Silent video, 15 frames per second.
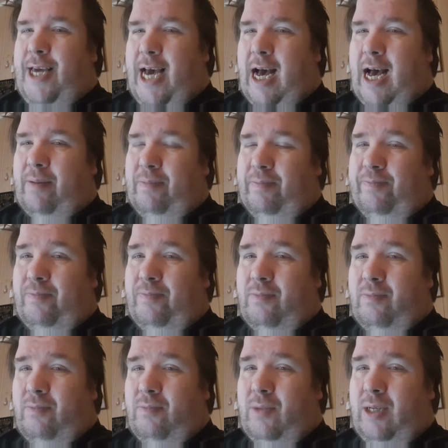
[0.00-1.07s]
Yeah.
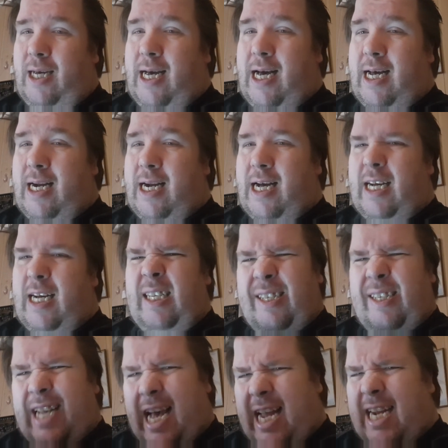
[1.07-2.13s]
And
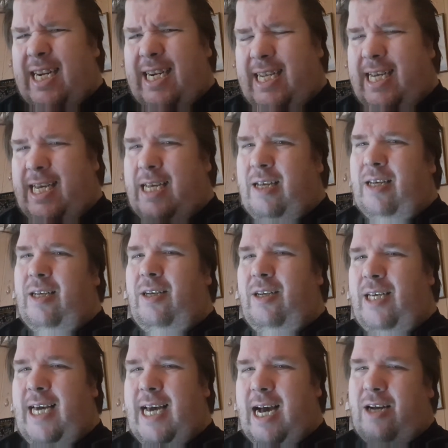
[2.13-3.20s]
Sandy.
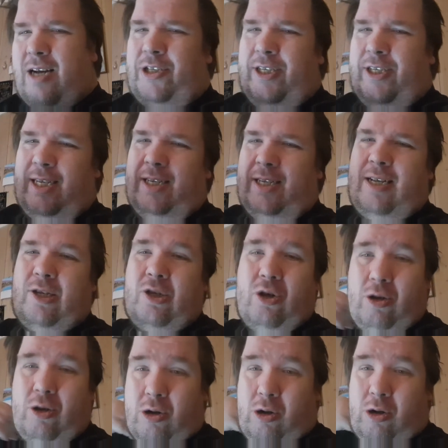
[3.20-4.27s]
Yeah, she sings a
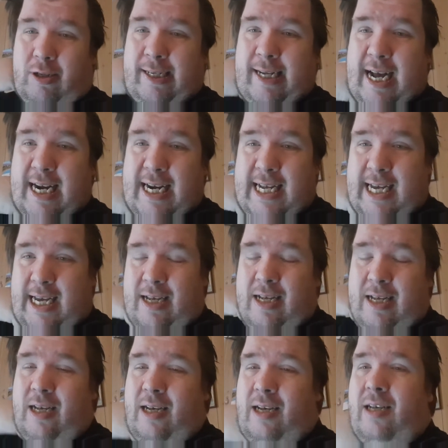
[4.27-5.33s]
song called Sandy
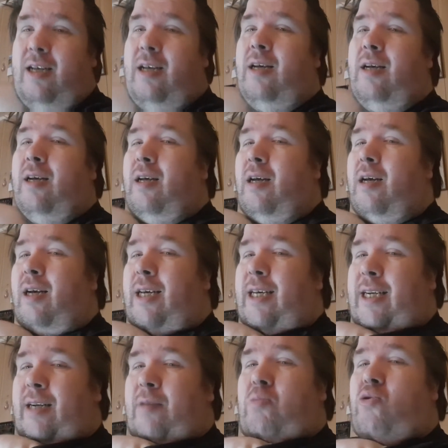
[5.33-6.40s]

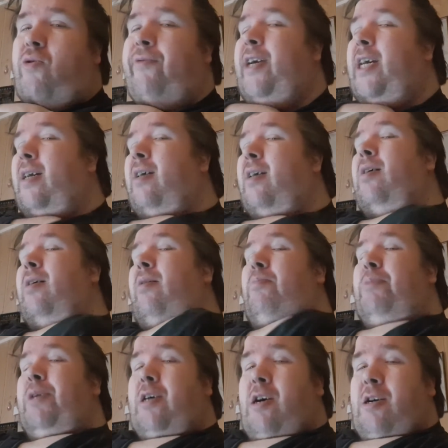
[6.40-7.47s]
in the movie.
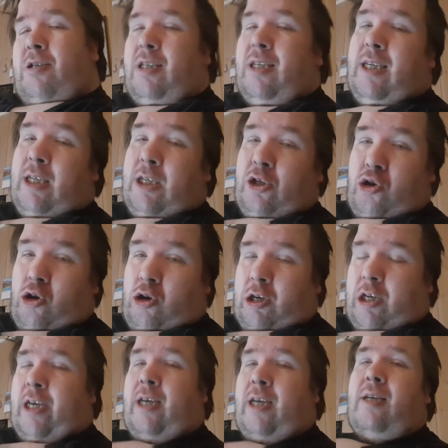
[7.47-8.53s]
Because the
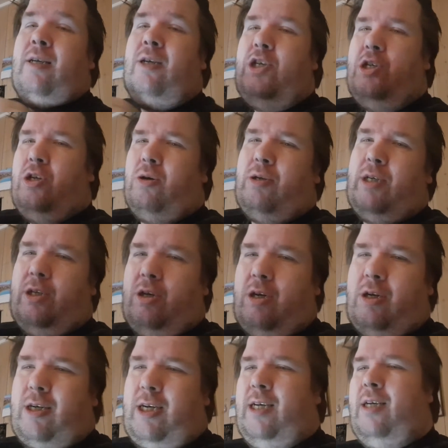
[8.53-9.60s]
dog, you know, the
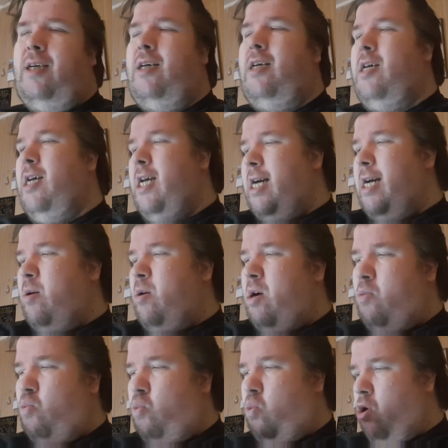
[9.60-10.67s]
dog,
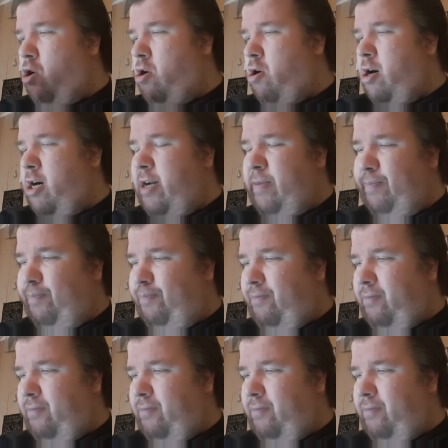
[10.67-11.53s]
there